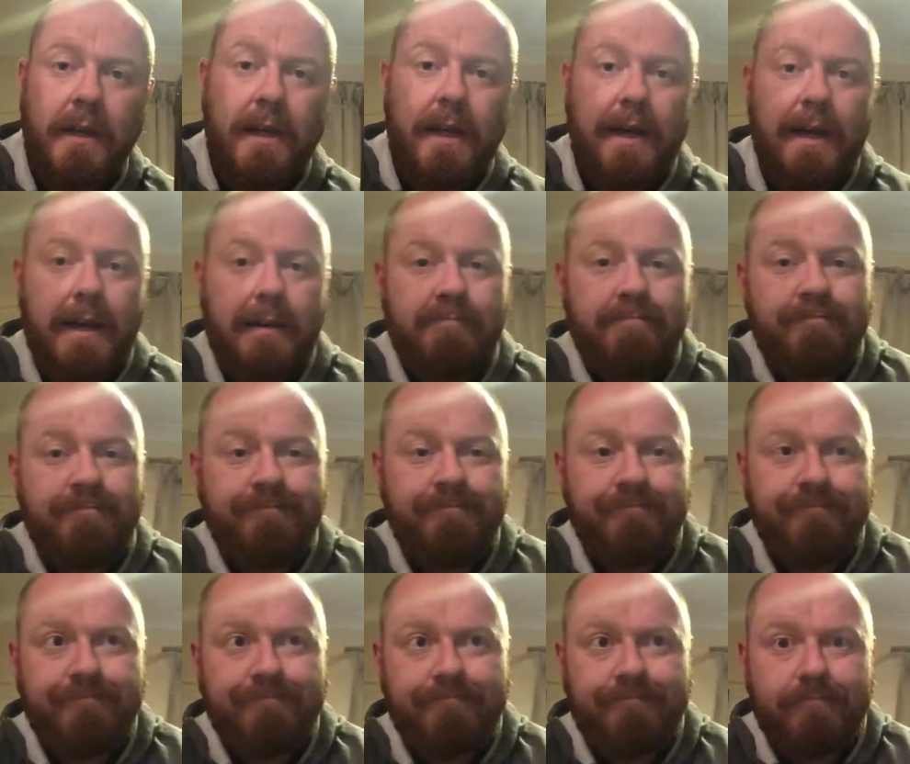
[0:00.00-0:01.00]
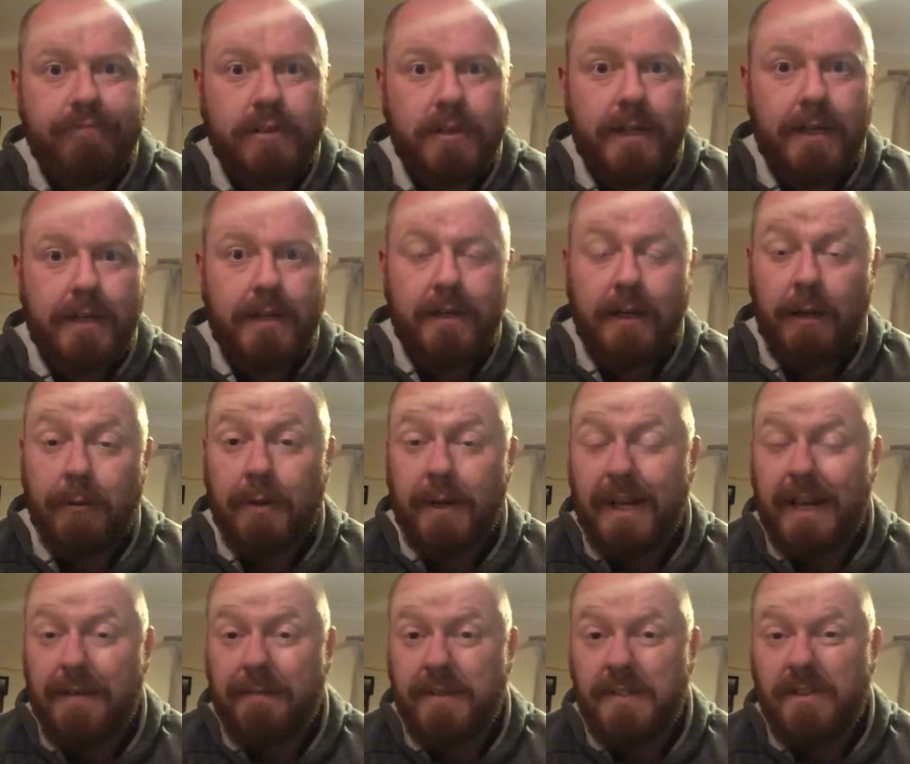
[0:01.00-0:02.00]
Um, I'm going
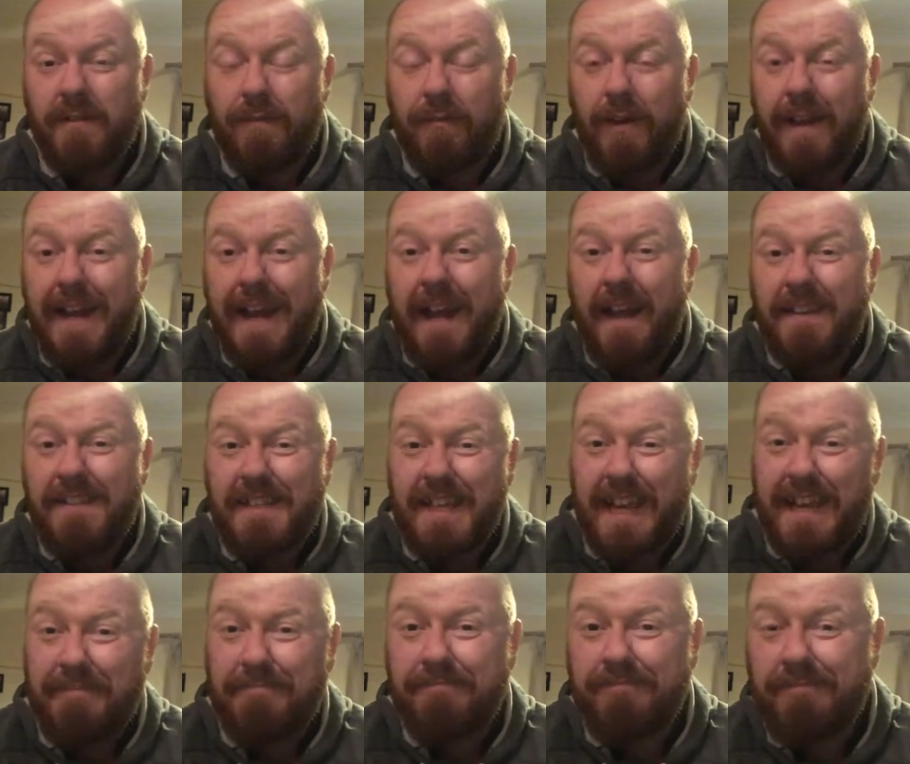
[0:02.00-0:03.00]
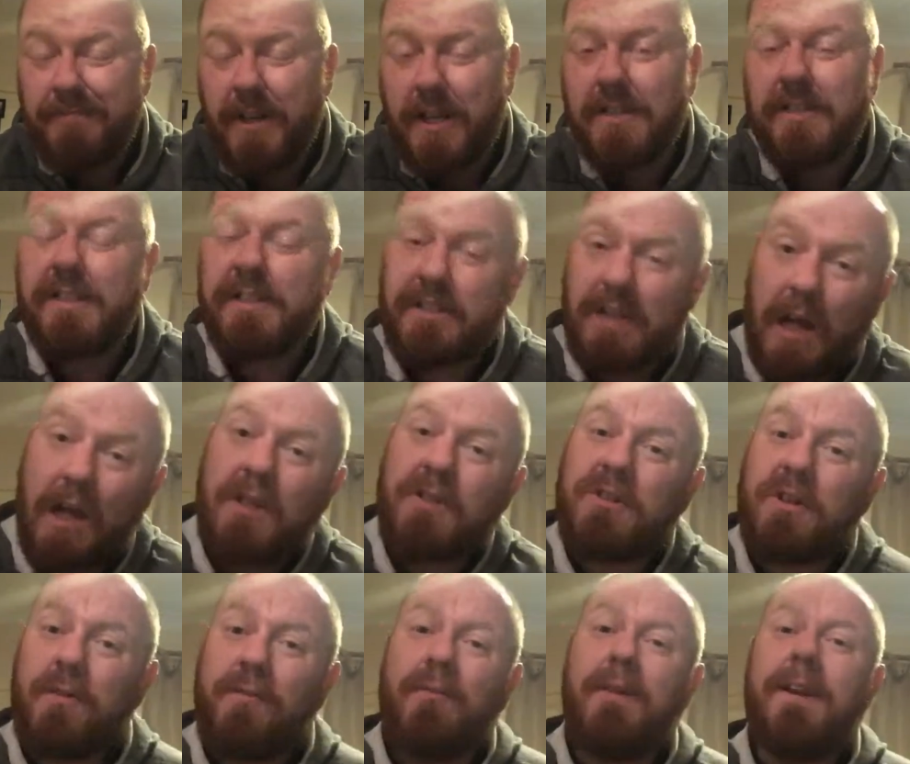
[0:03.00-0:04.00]
to give this a three out of ten because it
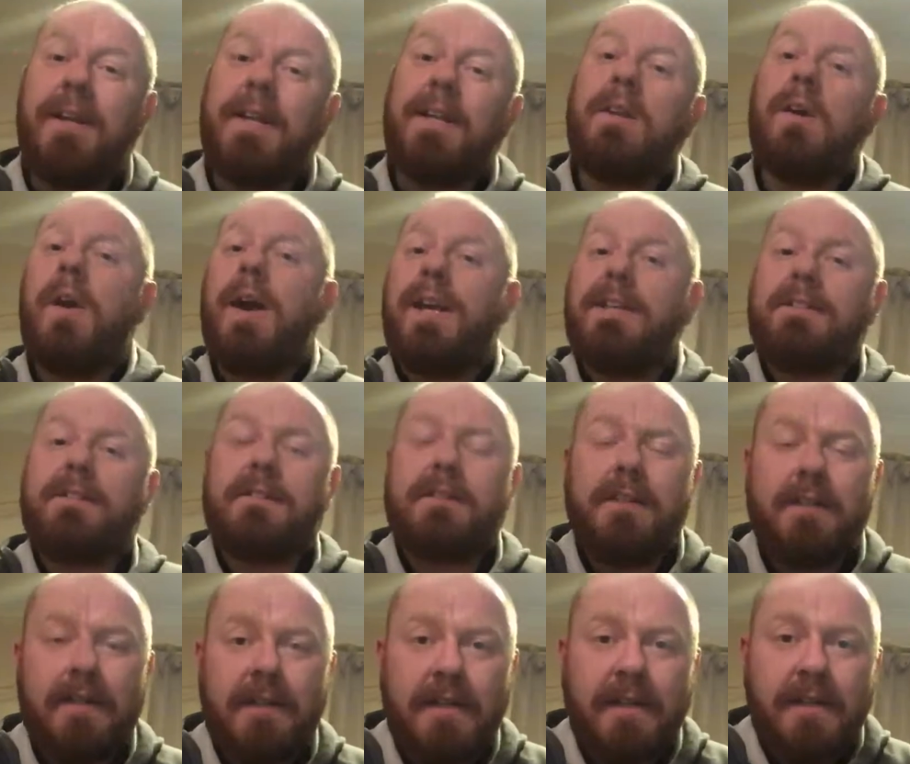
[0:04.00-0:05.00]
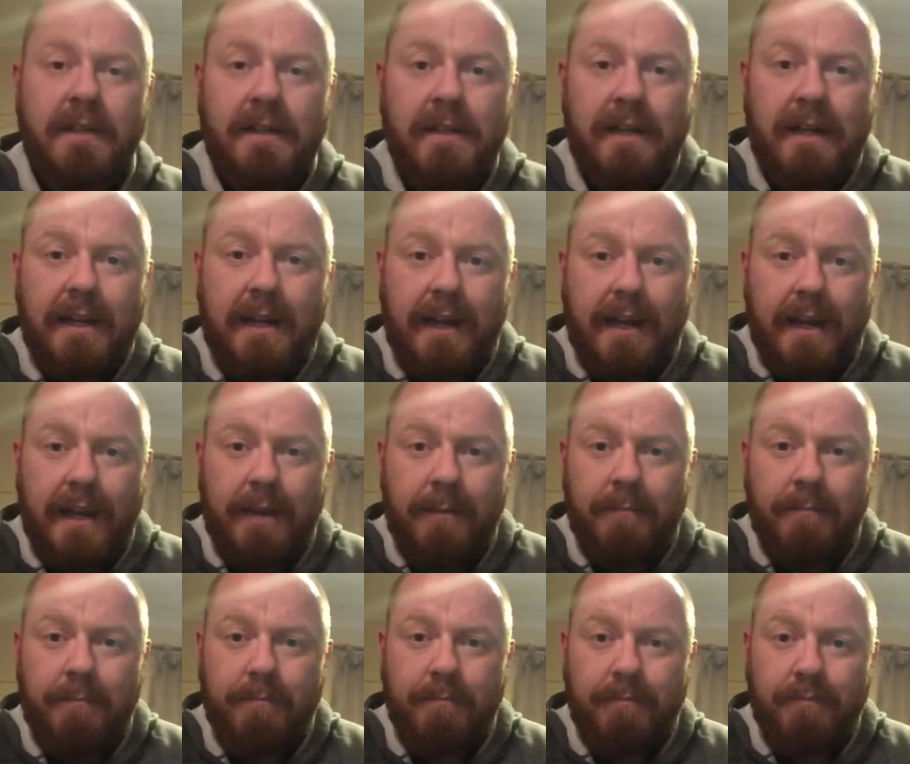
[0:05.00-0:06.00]
starts off really nice,
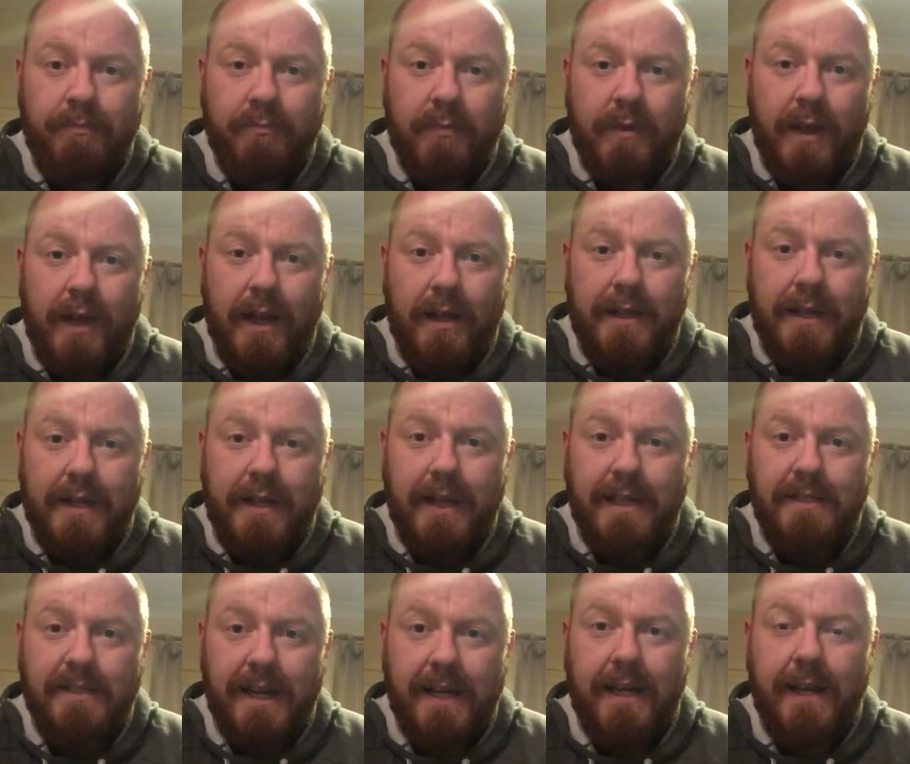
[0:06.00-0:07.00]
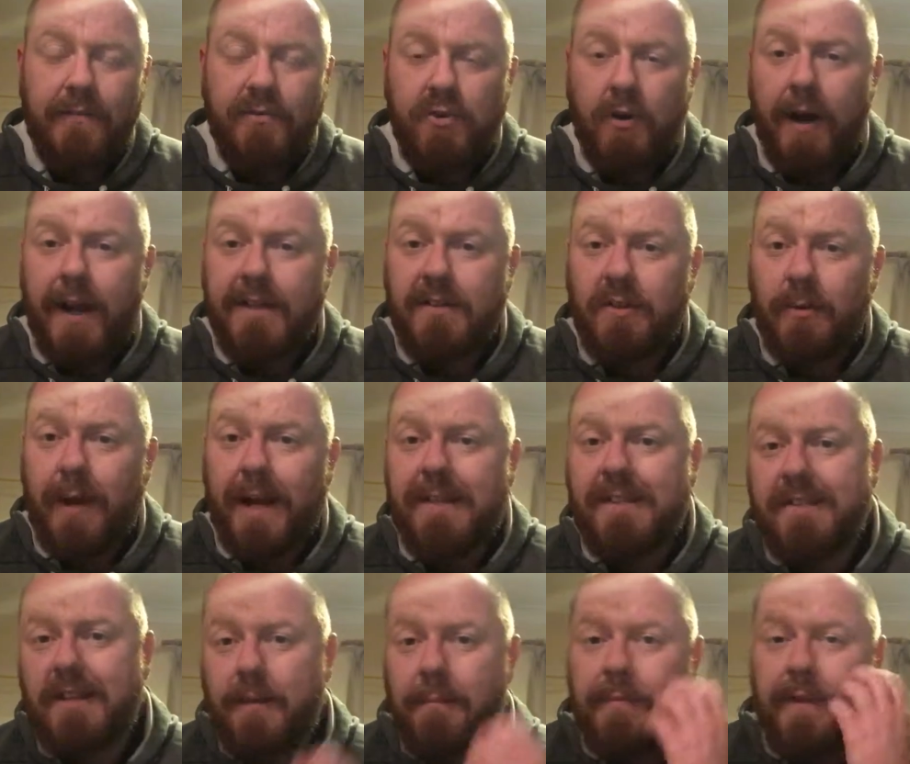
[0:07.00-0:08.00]
um, and then they say they tried to
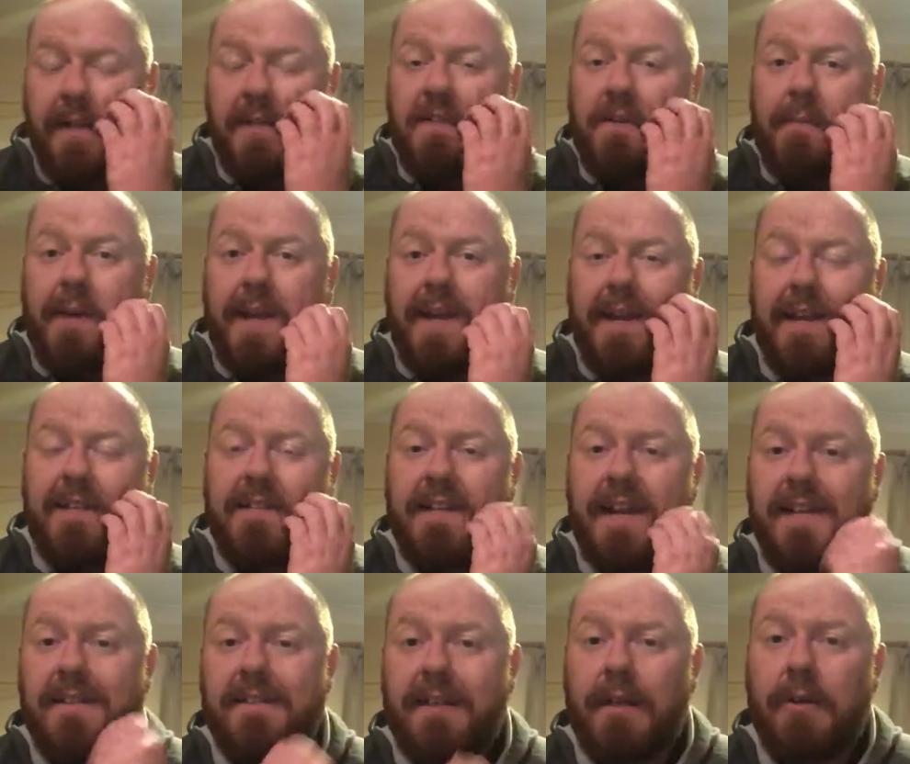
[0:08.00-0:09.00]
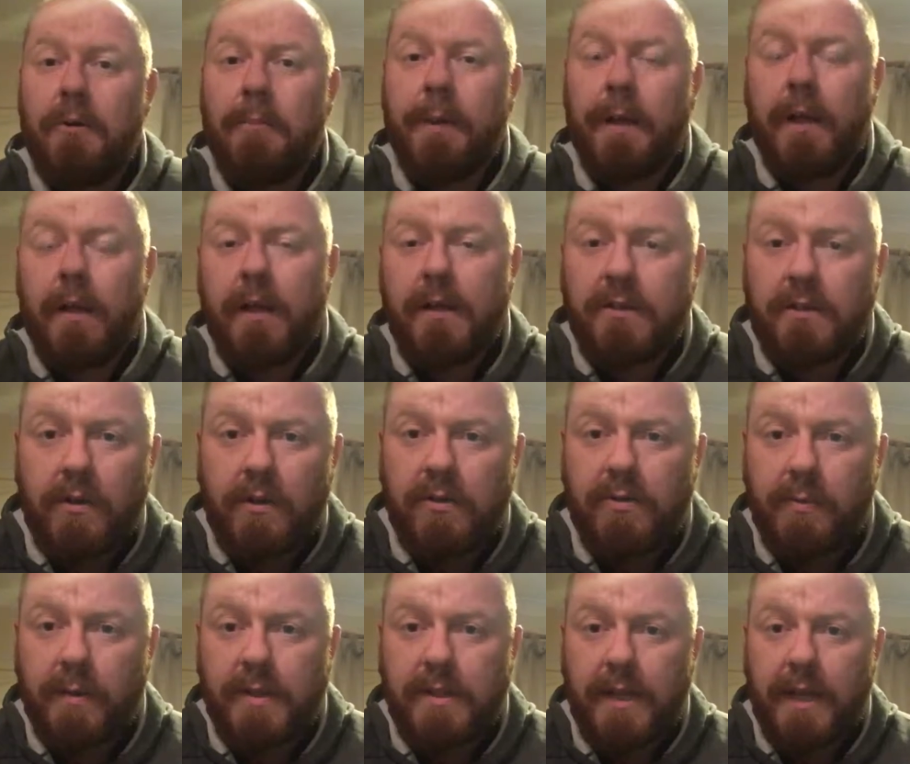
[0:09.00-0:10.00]
add something to make it taste a little bit like
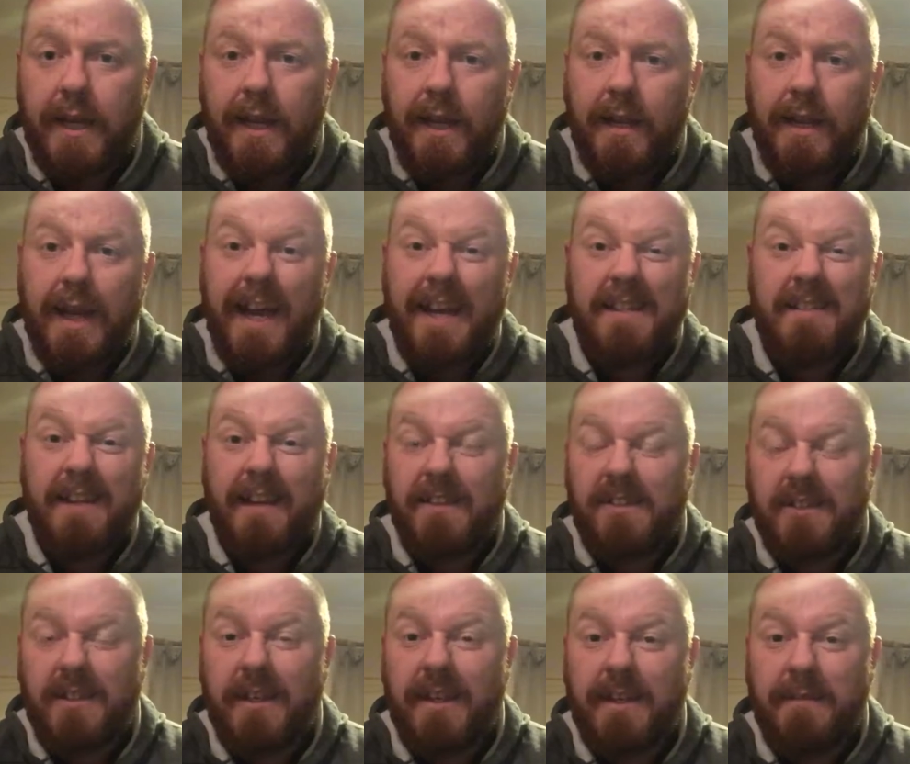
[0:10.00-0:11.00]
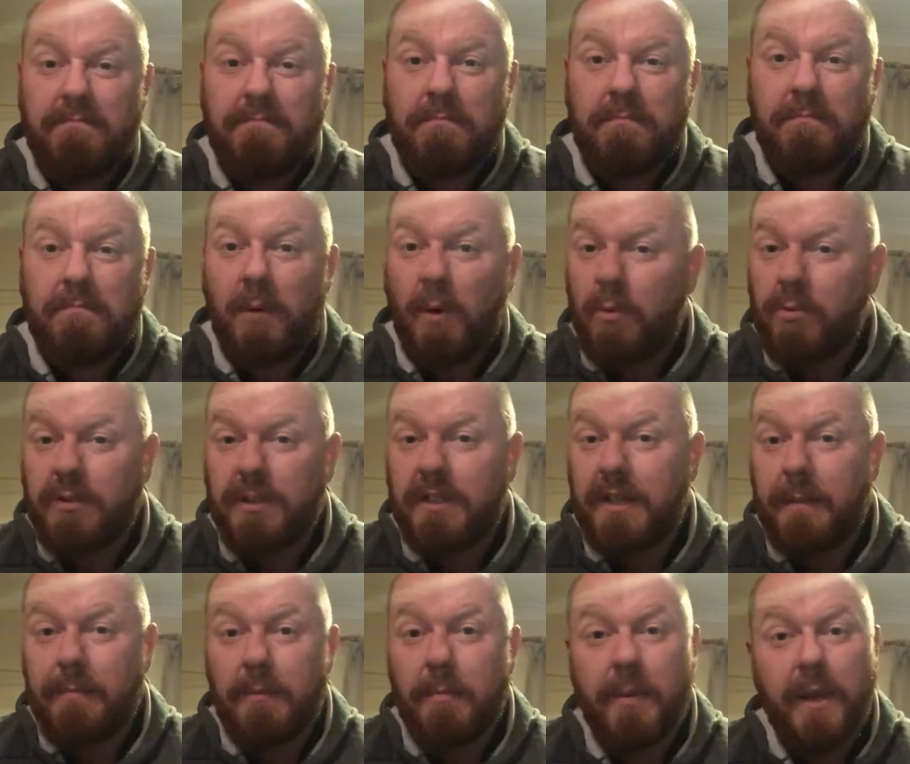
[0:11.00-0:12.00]
Scotch whiskey, and that essentially
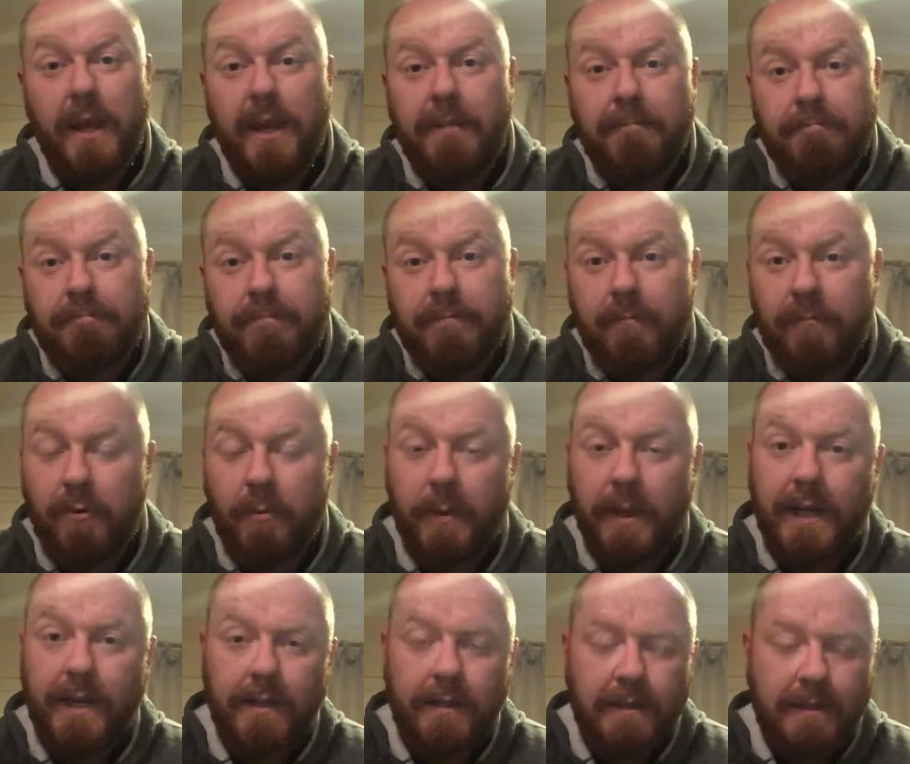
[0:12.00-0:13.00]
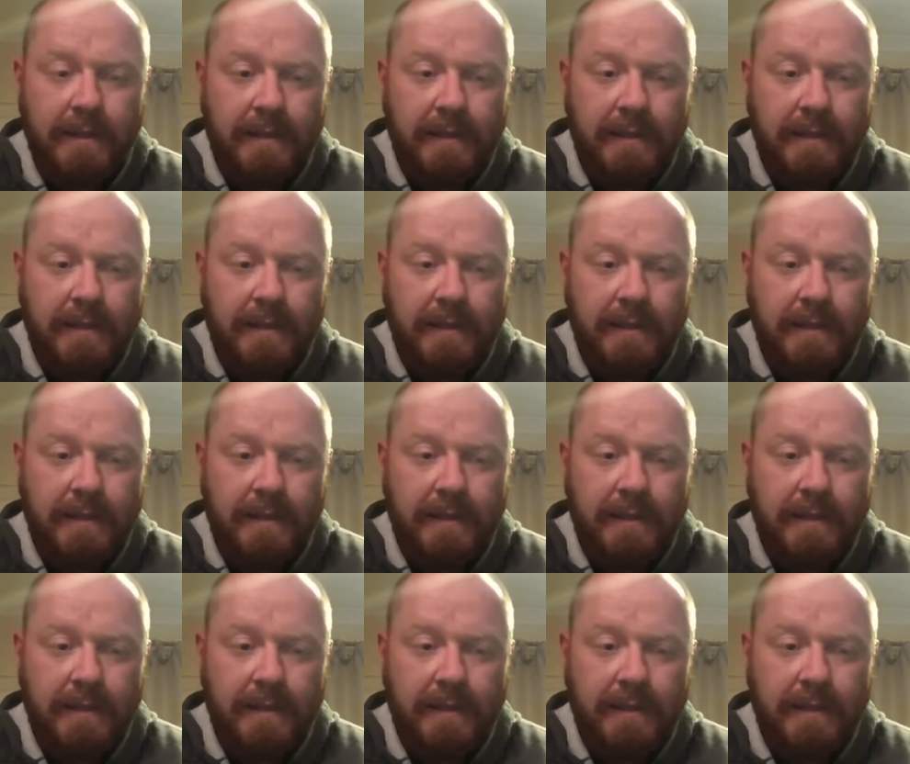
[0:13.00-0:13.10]
balls up the beer for me.